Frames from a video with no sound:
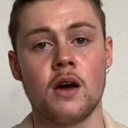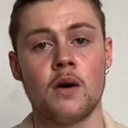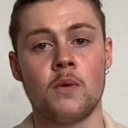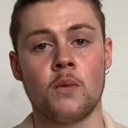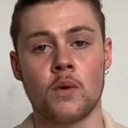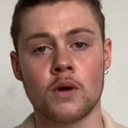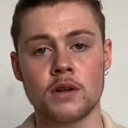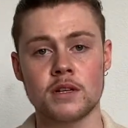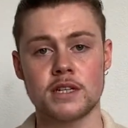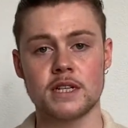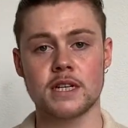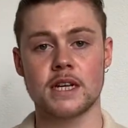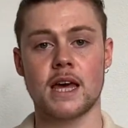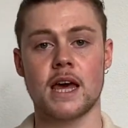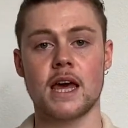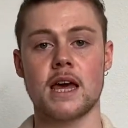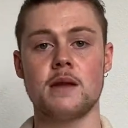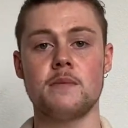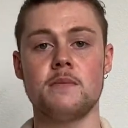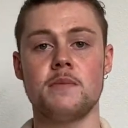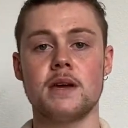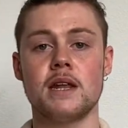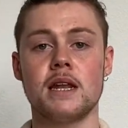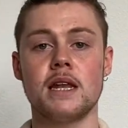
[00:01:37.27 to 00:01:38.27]
once
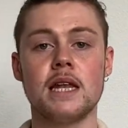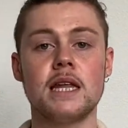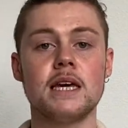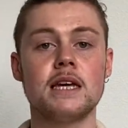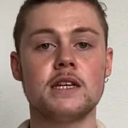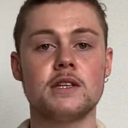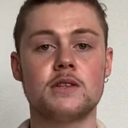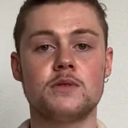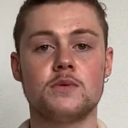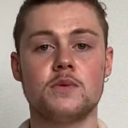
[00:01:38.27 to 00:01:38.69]
again being linked